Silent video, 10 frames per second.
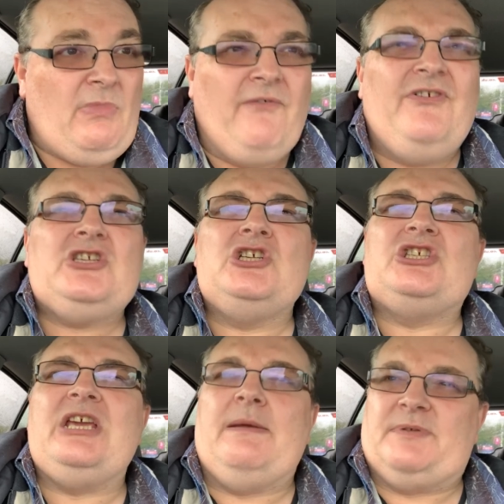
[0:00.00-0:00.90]
Fish and
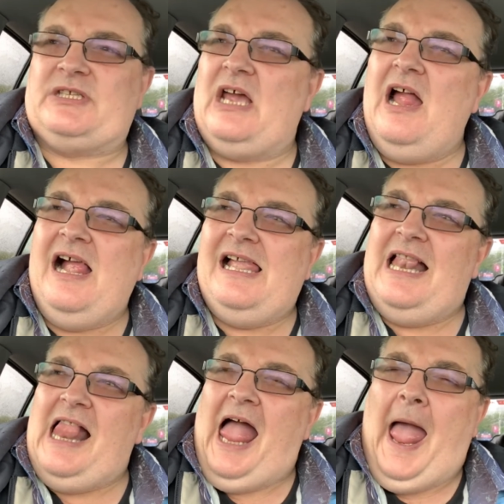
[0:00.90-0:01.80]
chips.
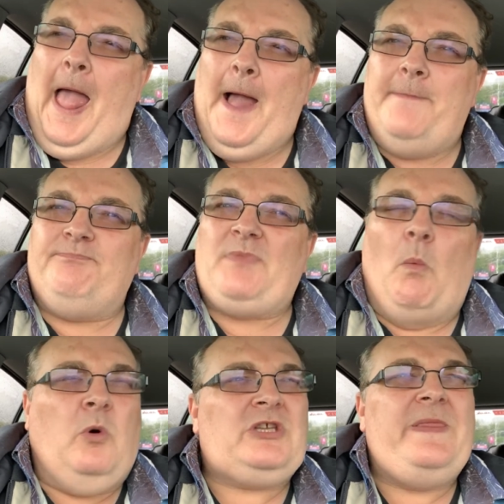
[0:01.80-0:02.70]

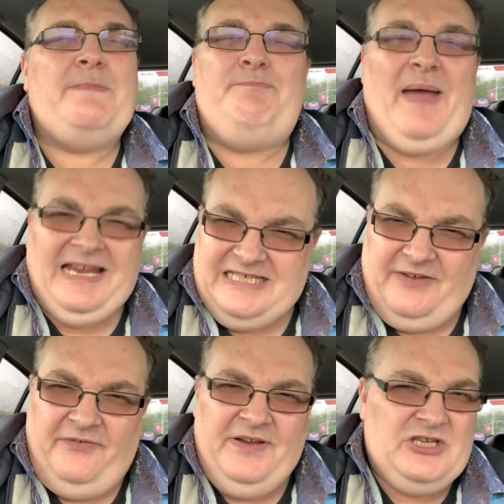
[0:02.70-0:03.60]
Wasn't the
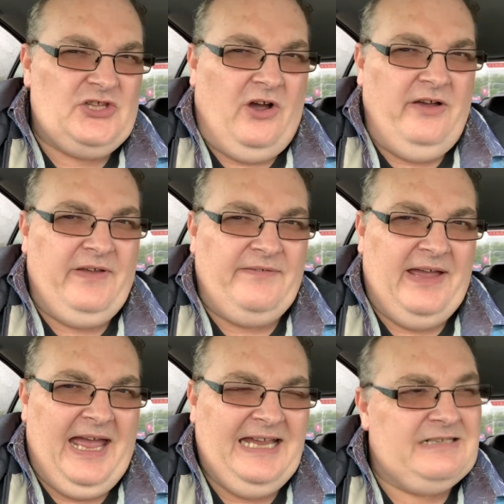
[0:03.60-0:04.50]
best fish that I've ever
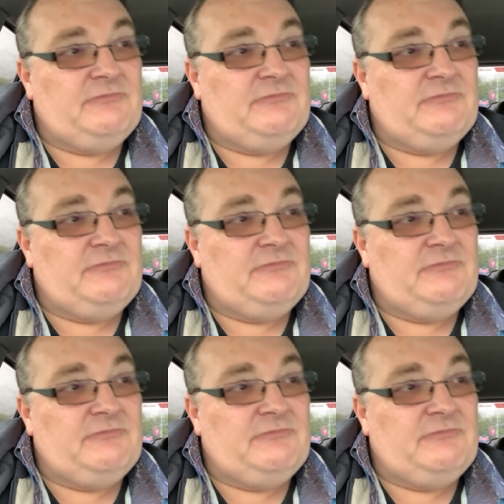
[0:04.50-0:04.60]
had.